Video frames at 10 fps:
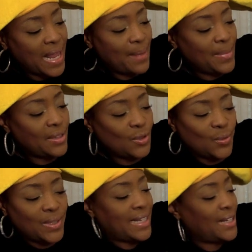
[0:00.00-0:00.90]
baby
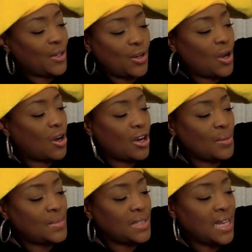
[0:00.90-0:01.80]
Louie in her
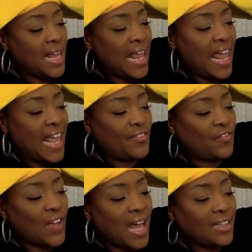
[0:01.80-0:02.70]
arms and
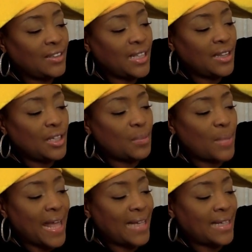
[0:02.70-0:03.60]
finally looked
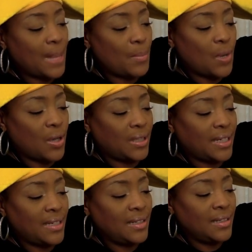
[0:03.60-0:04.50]
back at Marley.